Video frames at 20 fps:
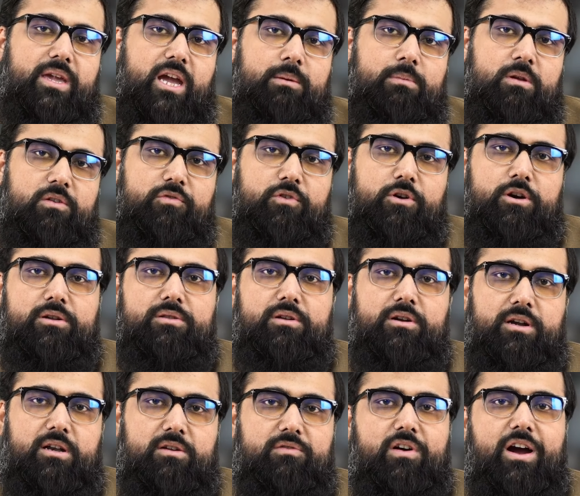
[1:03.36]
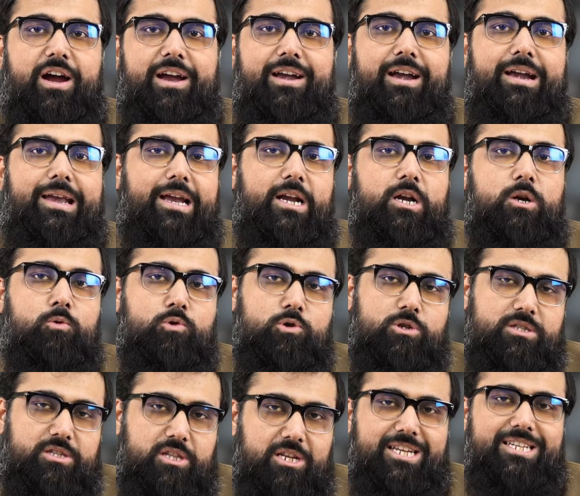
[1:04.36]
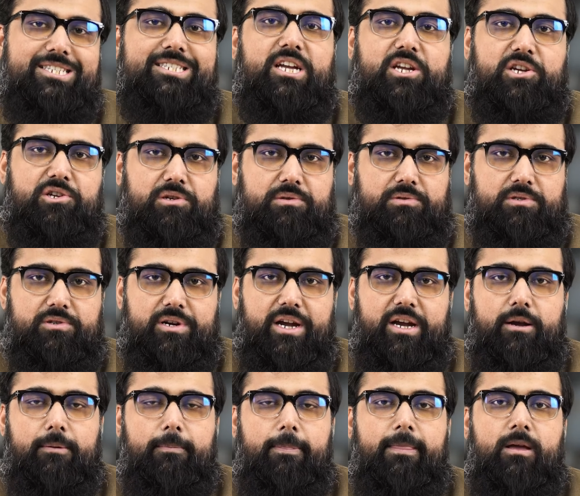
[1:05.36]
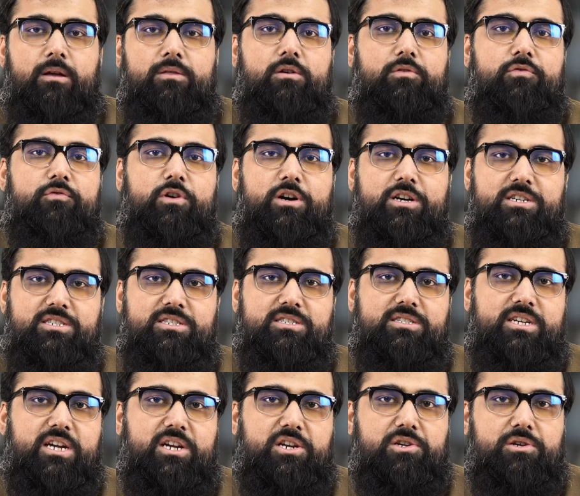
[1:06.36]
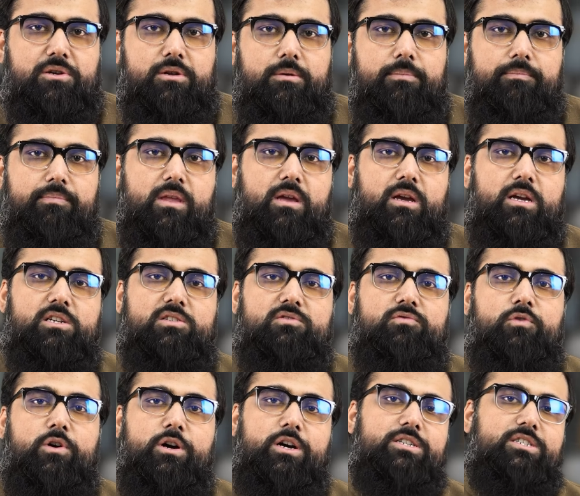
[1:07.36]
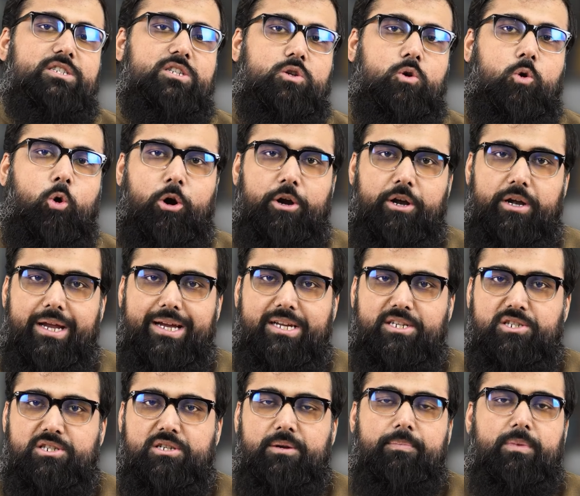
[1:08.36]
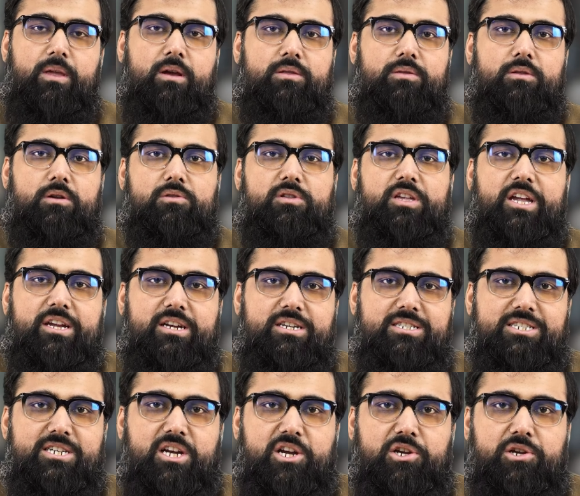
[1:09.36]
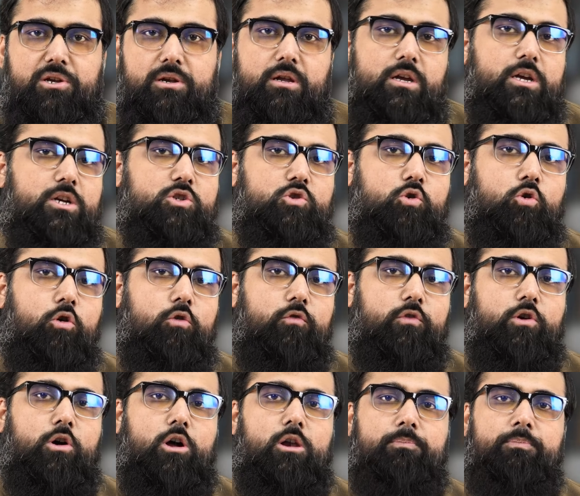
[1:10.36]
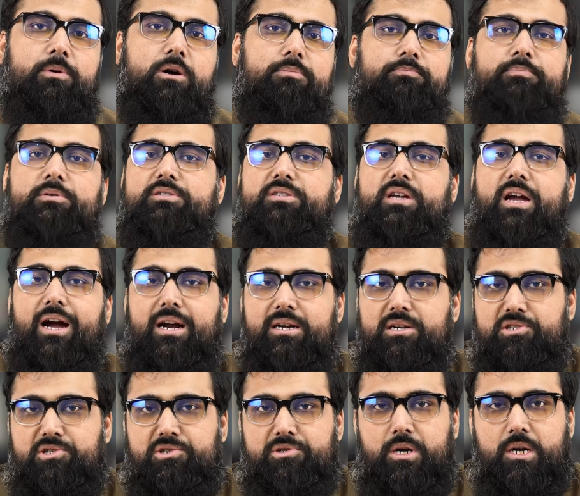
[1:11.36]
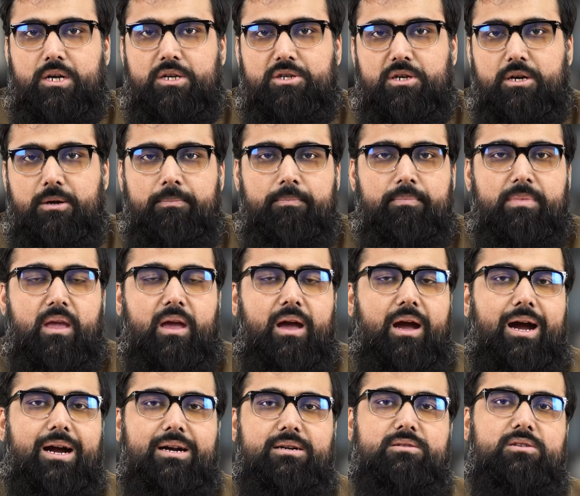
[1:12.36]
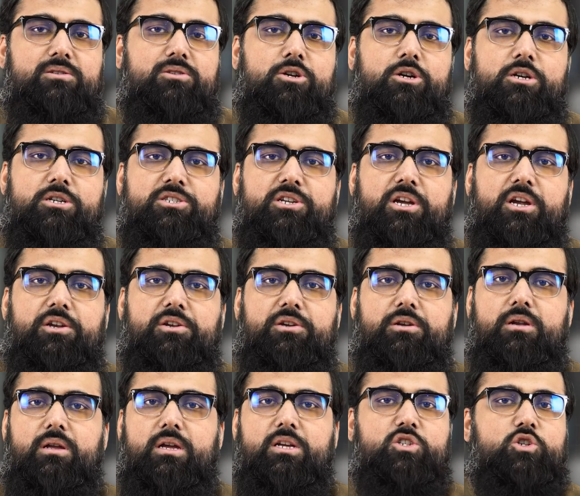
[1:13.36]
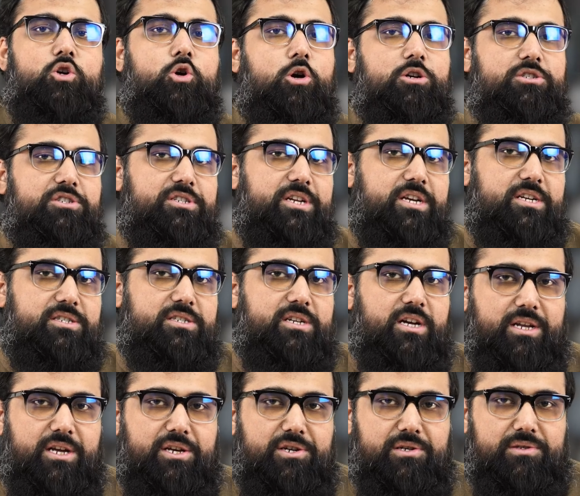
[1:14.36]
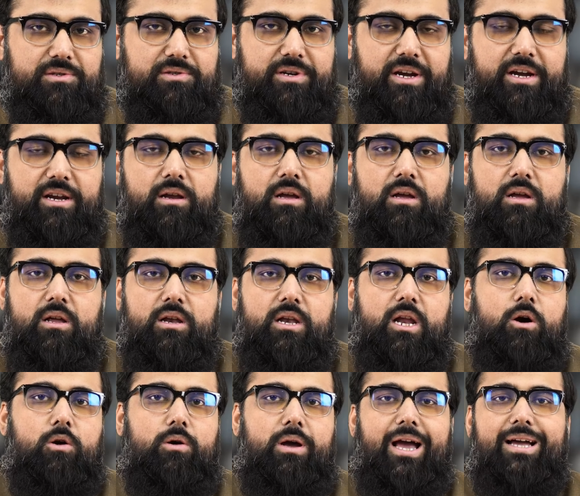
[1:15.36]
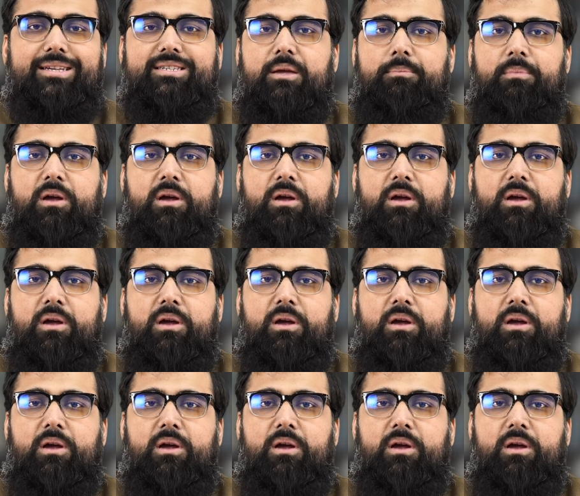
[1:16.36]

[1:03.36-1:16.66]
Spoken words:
can be further divided into three sections, right? The first section is words in context. The second section is overall purpose and structure. And the third section is cross-text connections, right? Now, as I